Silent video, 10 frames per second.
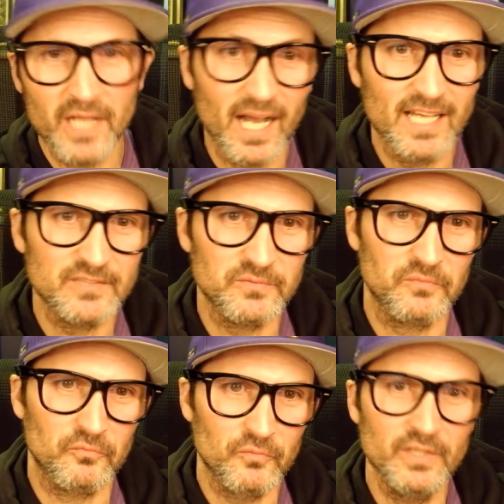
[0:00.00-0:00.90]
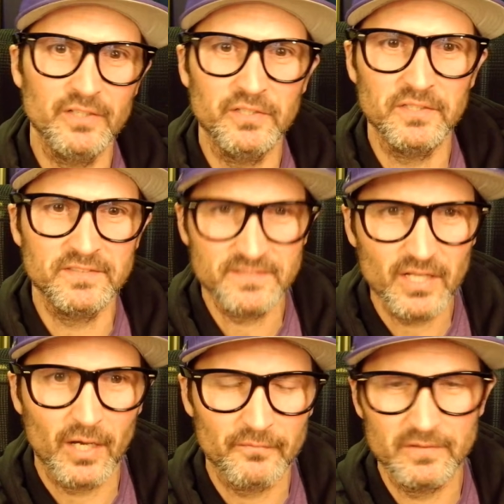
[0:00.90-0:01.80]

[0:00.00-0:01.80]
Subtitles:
guys with really good stuff.